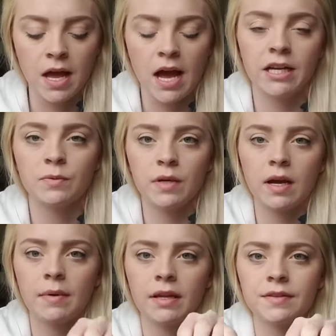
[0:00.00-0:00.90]
just went and
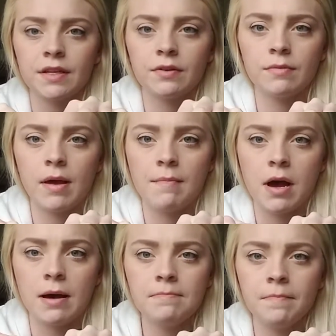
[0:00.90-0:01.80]
got my nails done with my
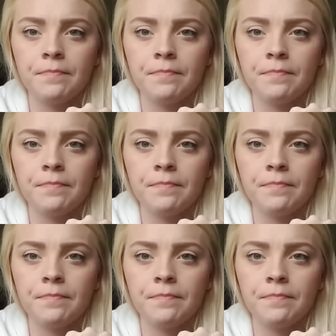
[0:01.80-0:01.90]
mom.